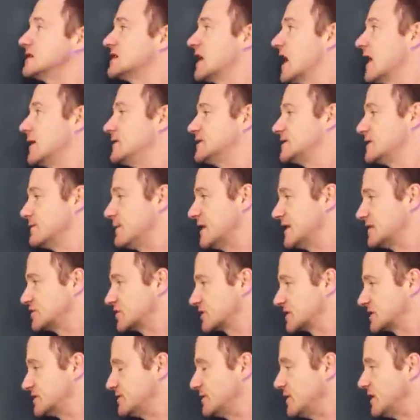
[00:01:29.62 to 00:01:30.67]
times the
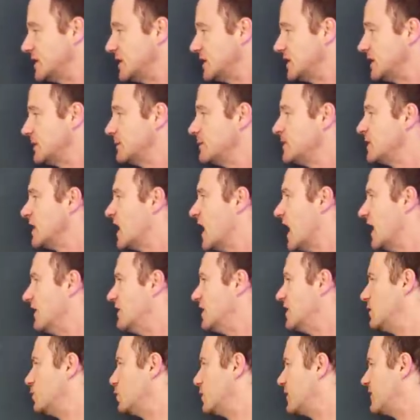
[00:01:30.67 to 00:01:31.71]
matrix B. And
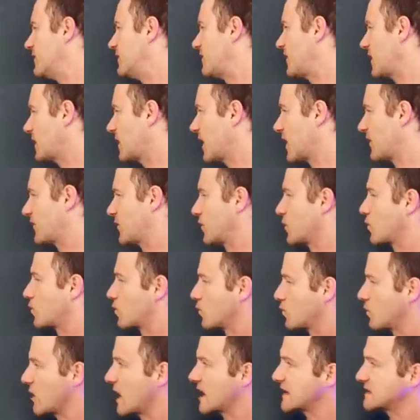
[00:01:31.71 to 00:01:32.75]
then we fill out the
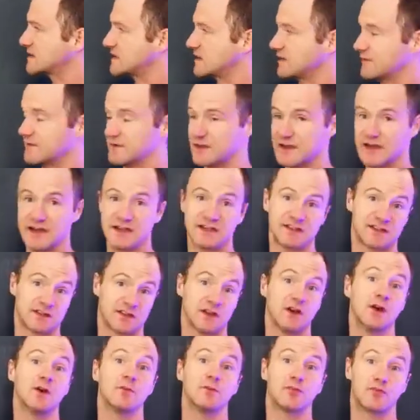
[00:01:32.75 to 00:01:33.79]
rest of
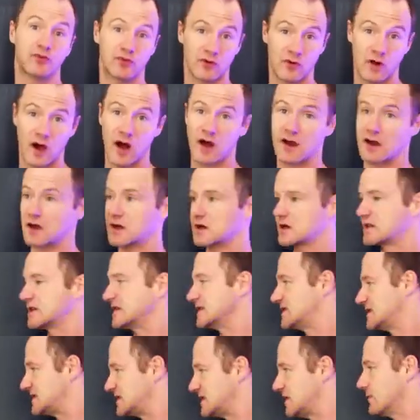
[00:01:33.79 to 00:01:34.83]
this product
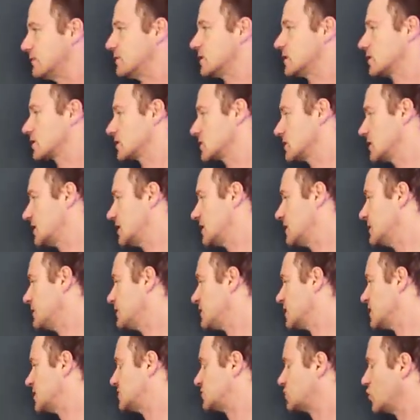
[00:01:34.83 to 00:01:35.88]
similarly.
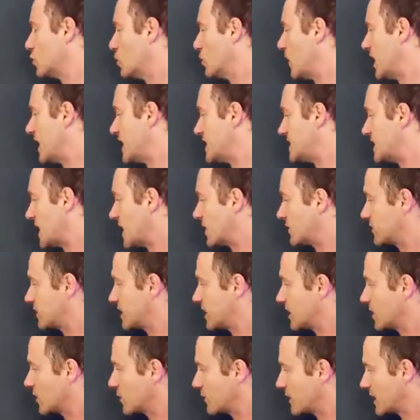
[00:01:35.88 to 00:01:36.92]
So way down
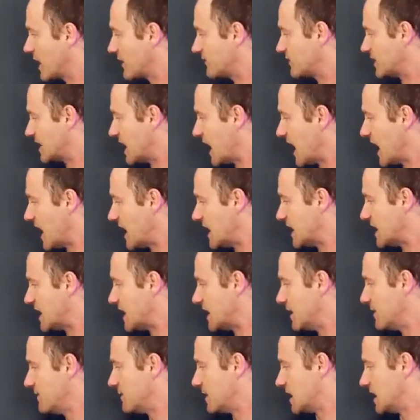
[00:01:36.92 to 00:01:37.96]
here, we have the
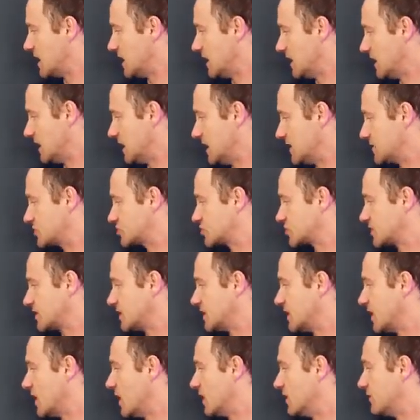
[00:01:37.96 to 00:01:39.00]
AMN
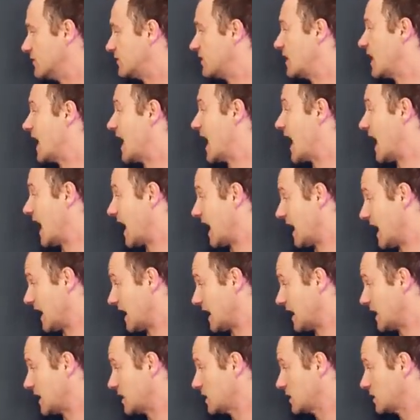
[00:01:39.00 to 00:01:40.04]
entry of
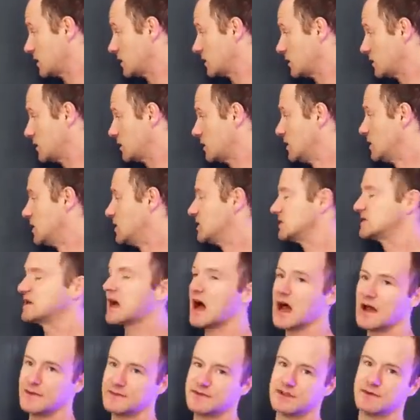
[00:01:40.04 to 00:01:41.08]
A
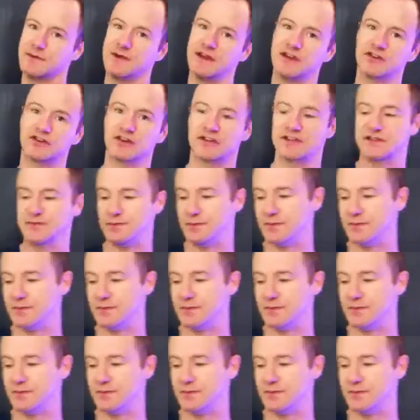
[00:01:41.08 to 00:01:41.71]
times the matrix